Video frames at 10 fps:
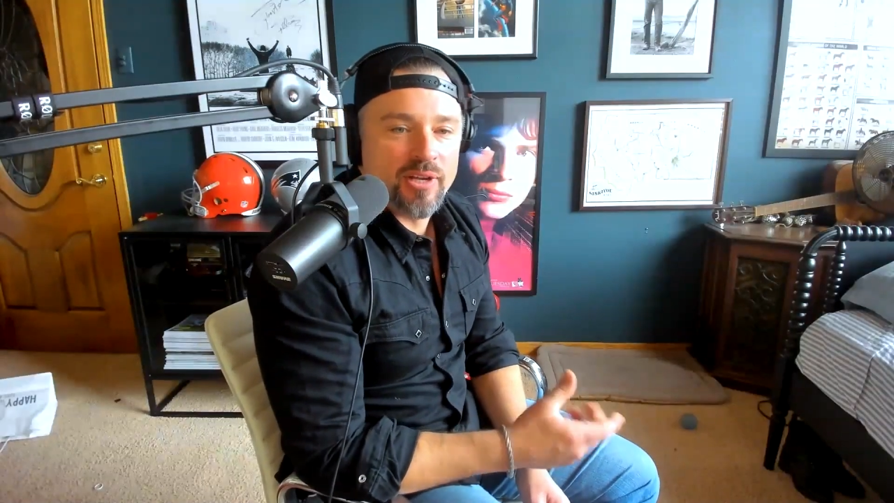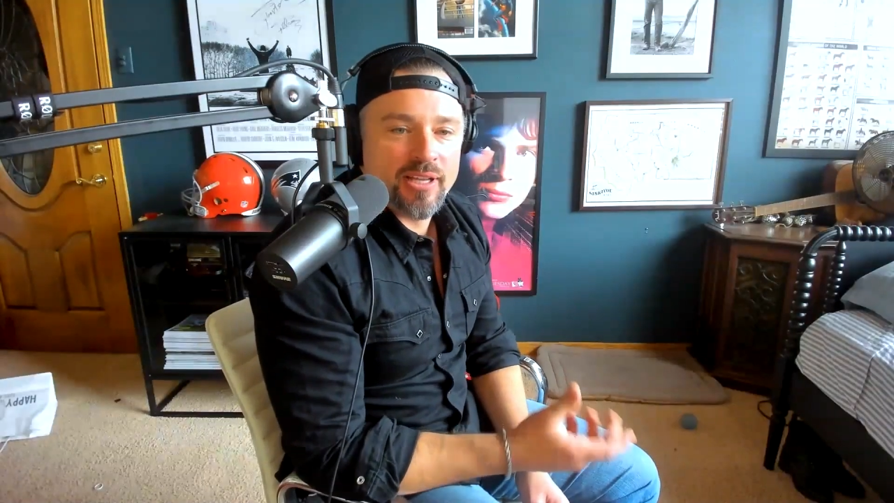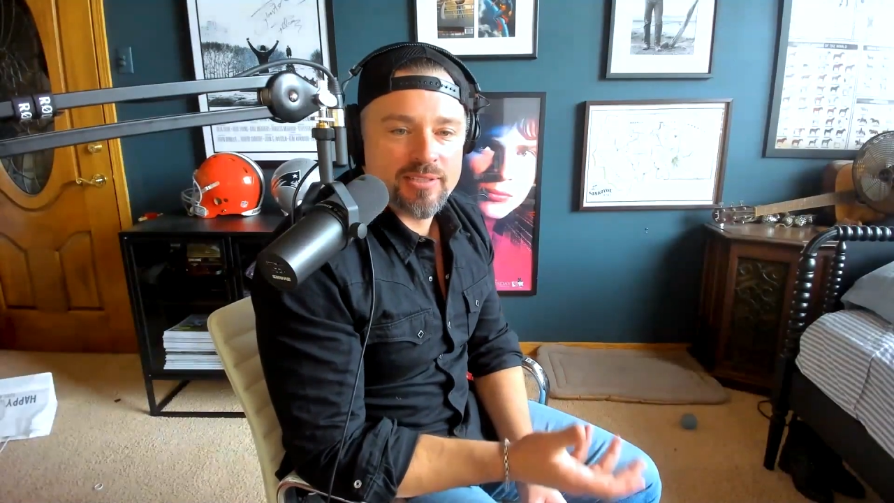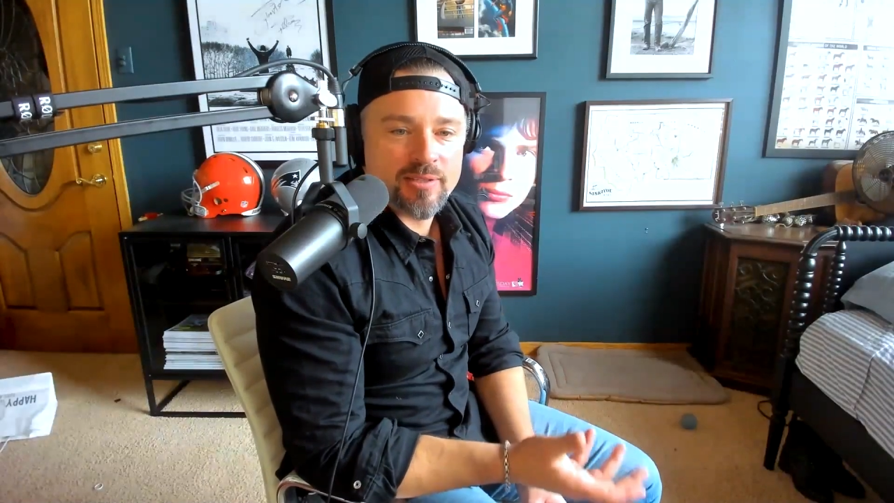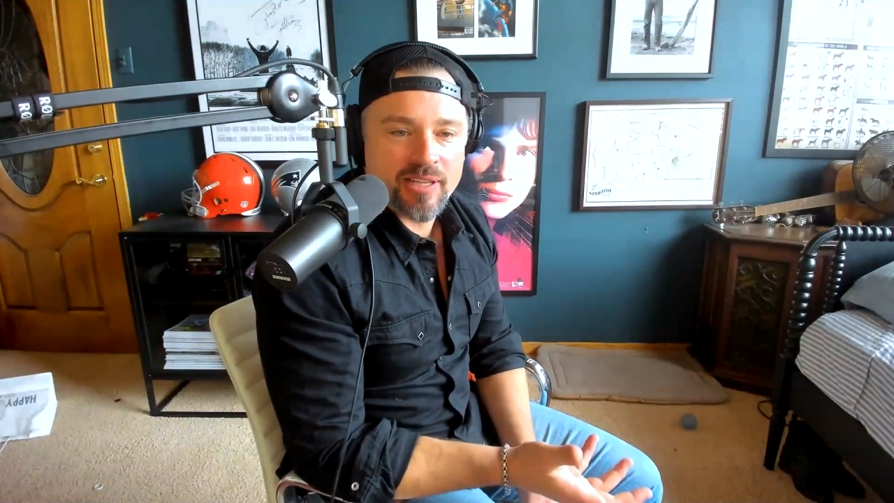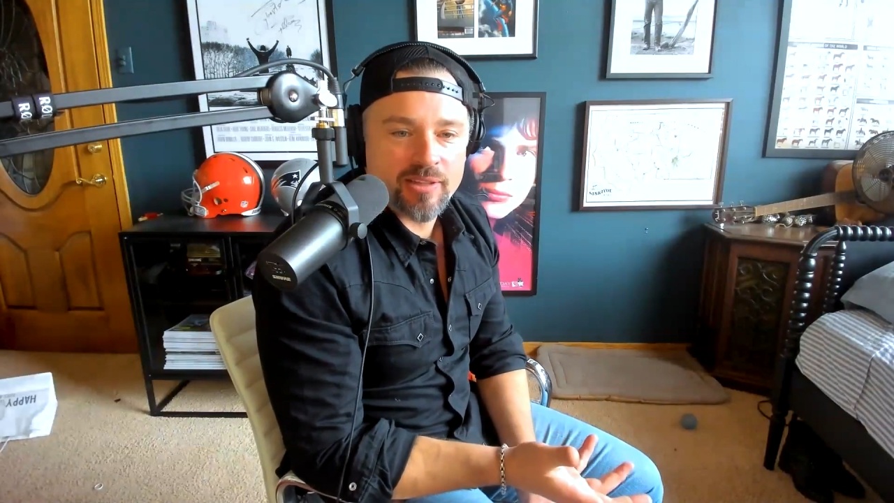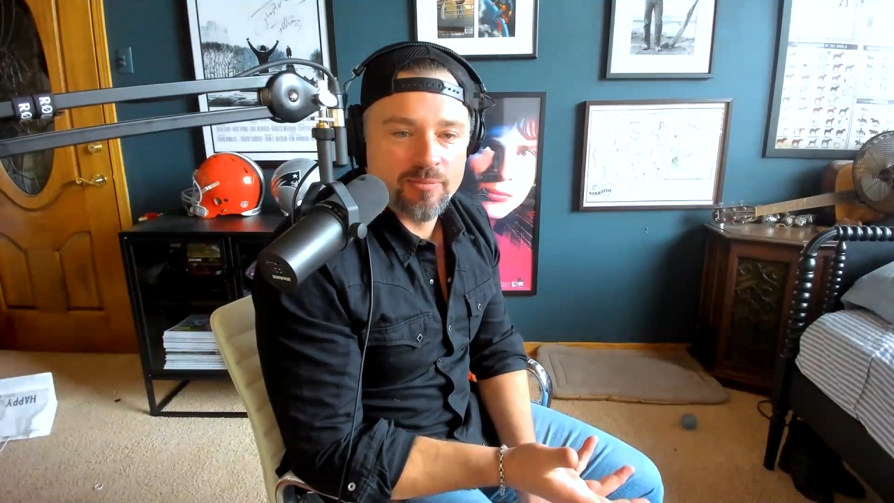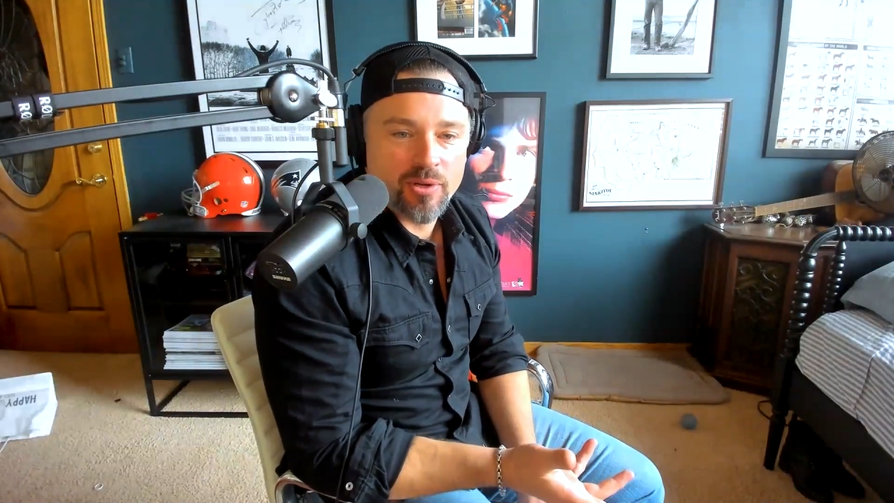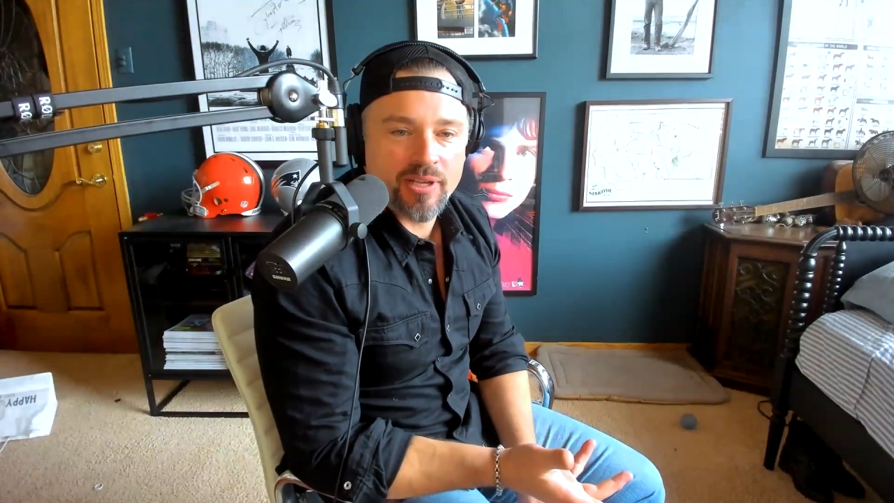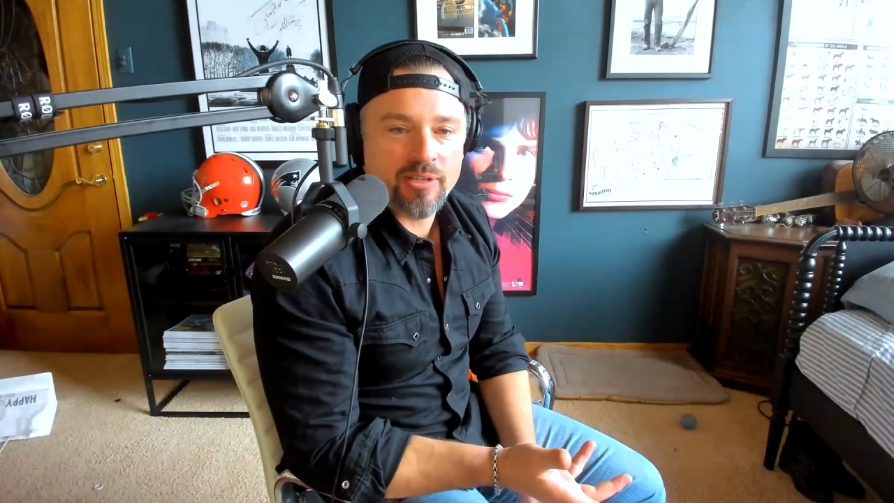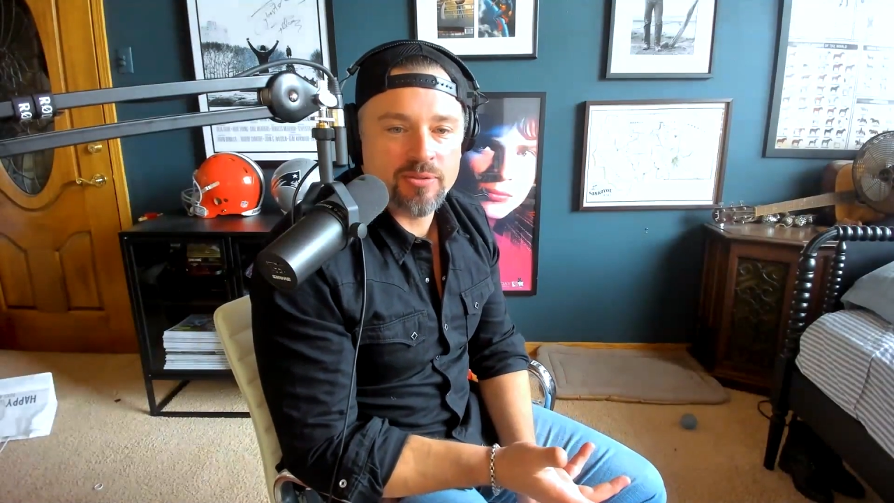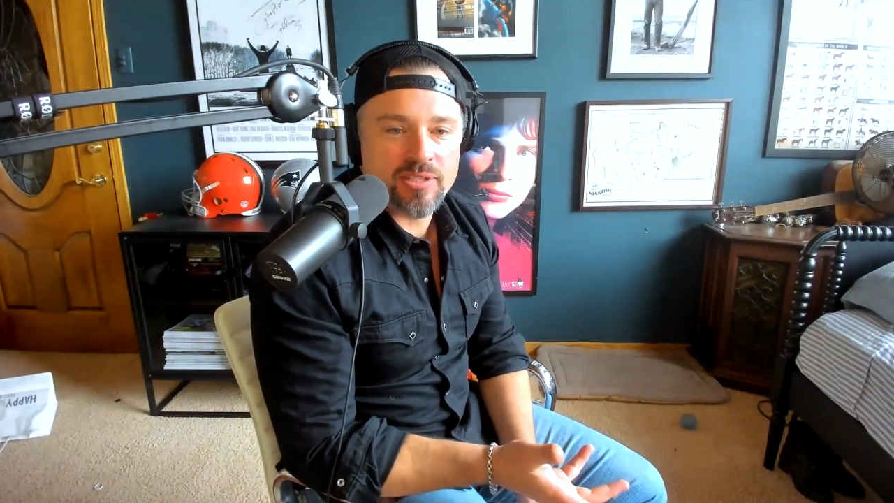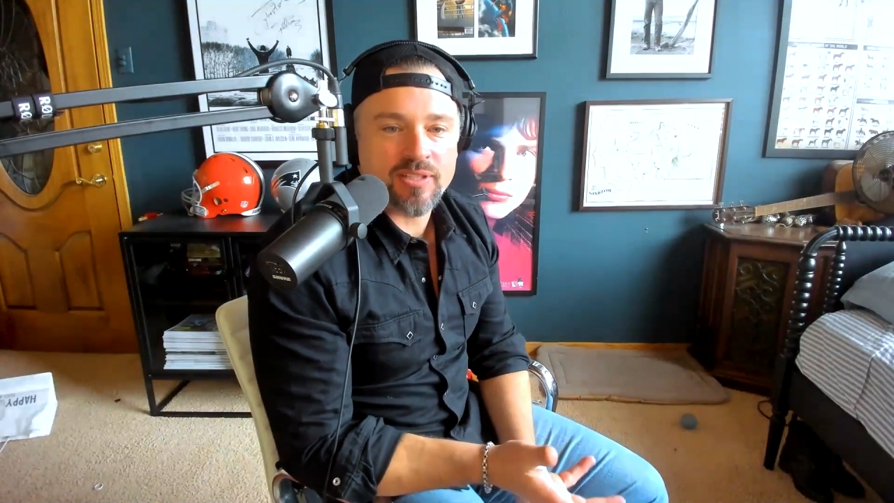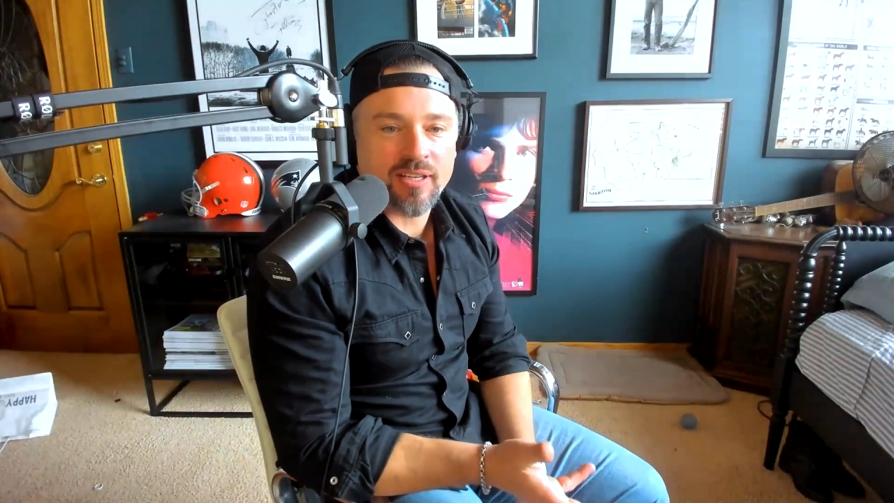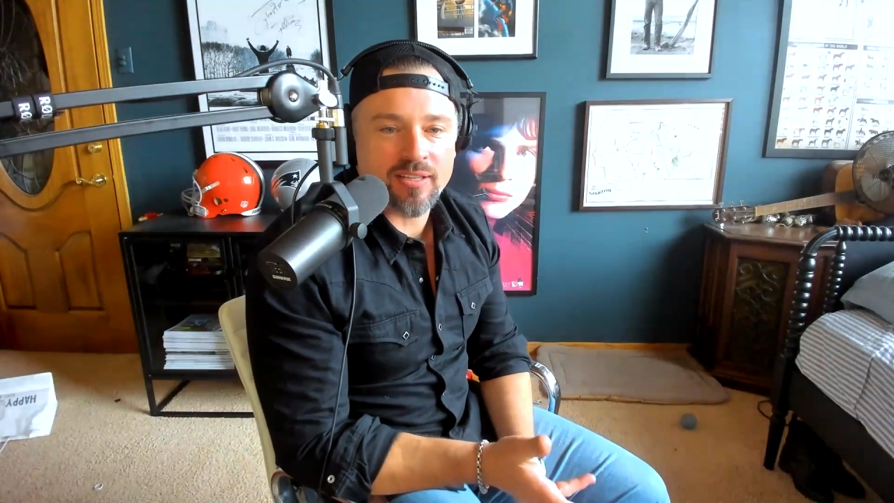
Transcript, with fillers: It's about the boy who was stuck in